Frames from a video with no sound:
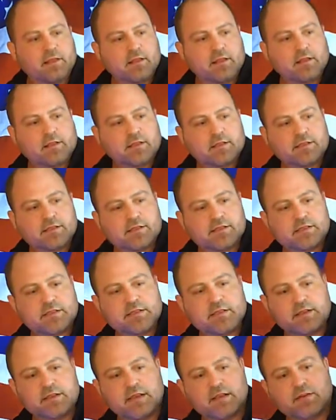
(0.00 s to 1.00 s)
Let's
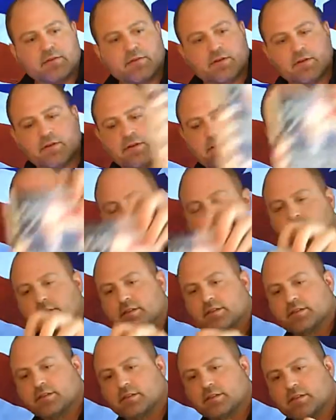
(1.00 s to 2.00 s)
see that one, or
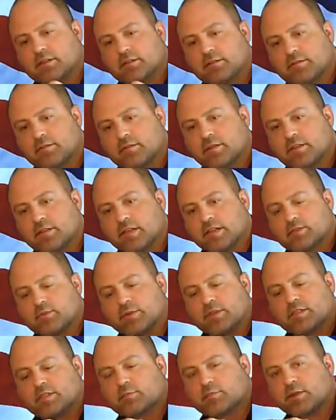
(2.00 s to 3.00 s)
this. That's
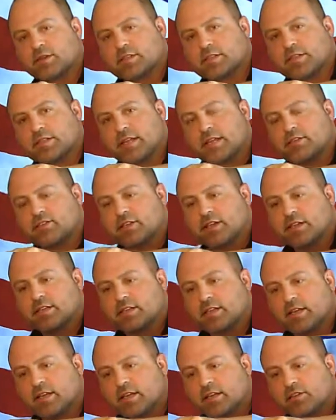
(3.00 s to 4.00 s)
what this presentation I
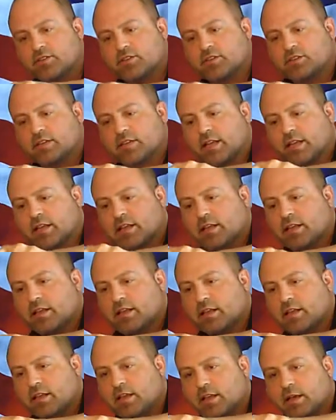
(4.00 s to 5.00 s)
should say
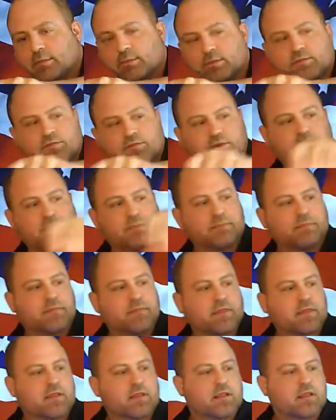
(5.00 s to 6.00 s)
comes from.
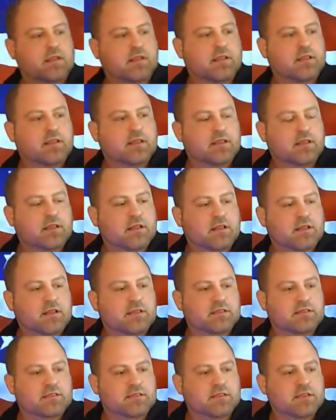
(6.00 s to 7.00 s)

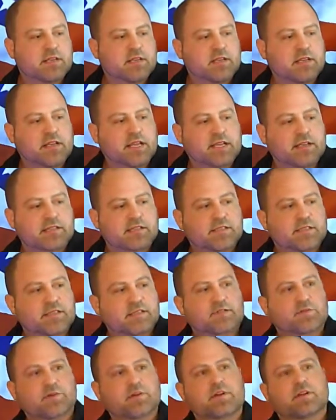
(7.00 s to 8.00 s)
Let's see. Yes,
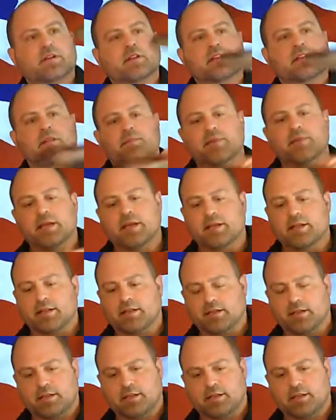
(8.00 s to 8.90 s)
this one a little bit.